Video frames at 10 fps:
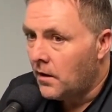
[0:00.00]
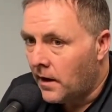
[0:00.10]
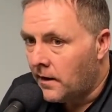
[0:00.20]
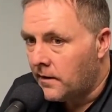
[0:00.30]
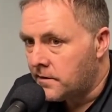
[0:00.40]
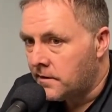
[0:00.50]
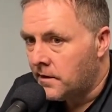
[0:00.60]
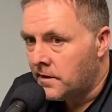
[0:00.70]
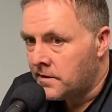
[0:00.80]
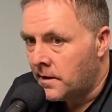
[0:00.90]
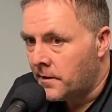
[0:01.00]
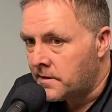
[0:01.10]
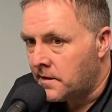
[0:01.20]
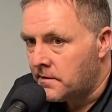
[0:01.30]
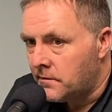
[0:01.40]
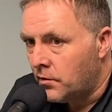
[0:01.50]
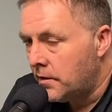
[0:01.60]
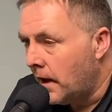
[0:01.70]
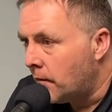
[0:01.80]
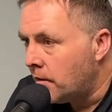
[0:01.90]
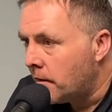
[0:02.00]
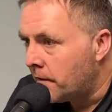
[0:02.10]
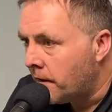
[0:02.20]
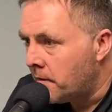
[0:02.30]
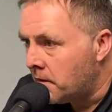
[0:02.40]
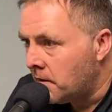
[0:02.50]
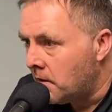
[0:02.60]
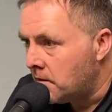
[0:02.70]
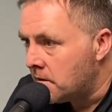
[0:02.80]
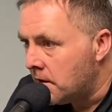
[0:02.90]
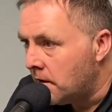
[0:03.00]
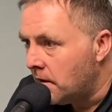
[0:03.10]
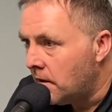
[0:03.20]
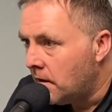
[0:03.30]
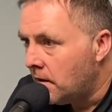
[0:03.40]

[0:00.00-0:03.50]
And does that make sense? Well, yeah, when you're making $5 million a year,